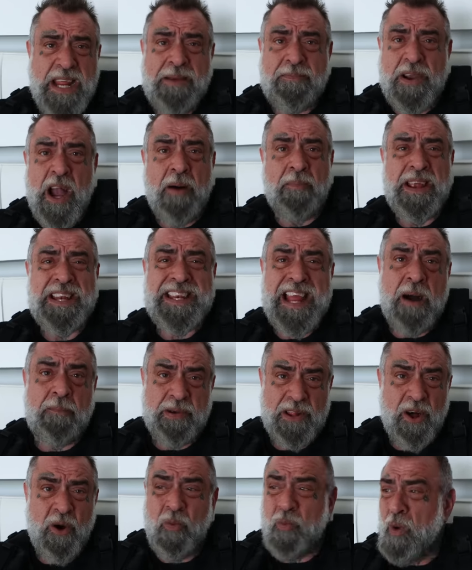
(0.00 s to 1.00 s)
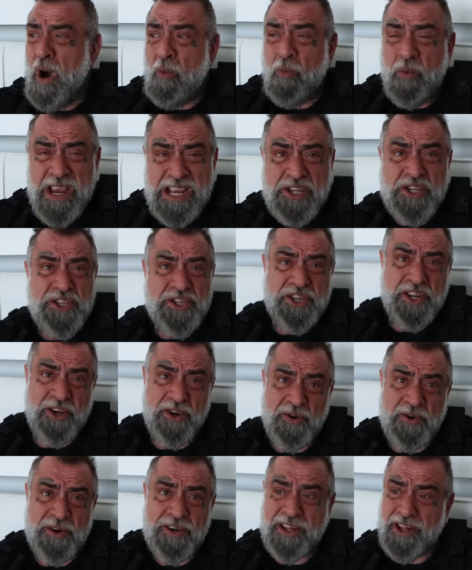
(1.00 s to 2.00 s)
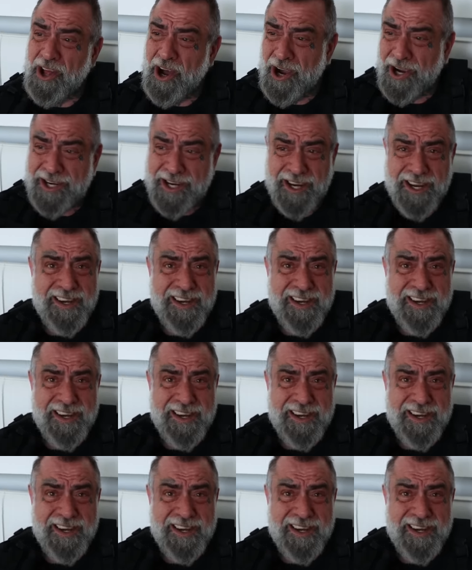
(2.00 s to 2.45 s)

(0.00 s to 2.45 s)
team, comment down below what we should do. Look.